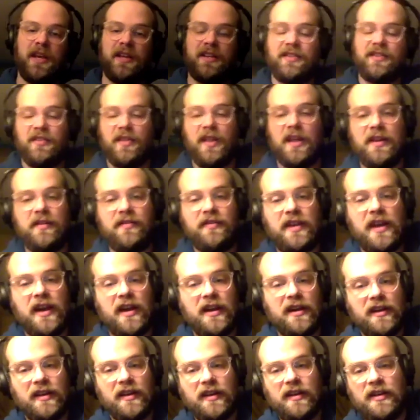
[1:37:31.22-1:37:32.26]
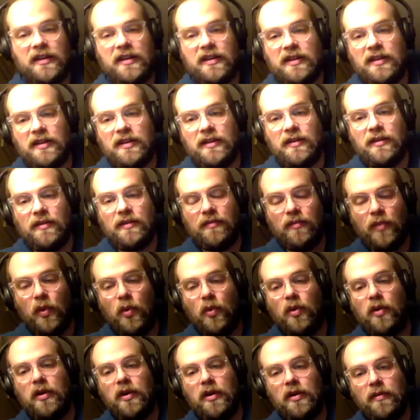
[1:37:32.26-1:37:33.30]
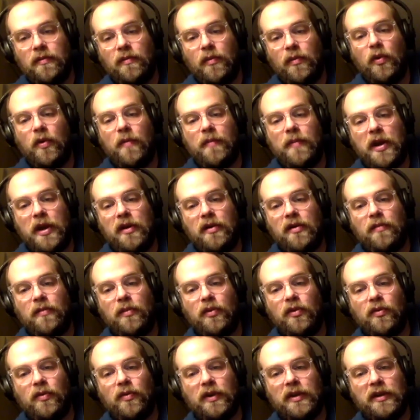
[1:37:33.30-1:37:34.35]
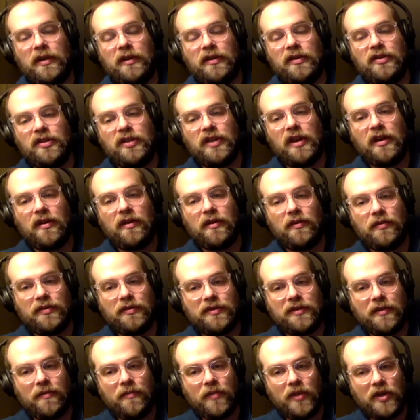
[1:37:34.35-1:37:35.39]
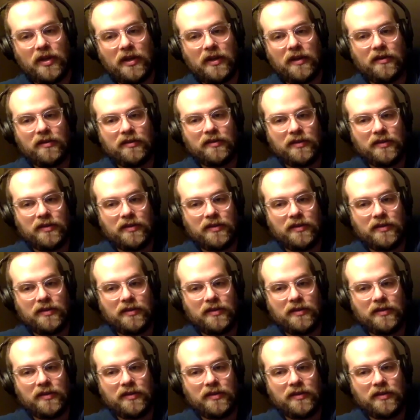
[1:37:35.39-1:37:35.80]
life kind of more bearable when you can share it with somebody else.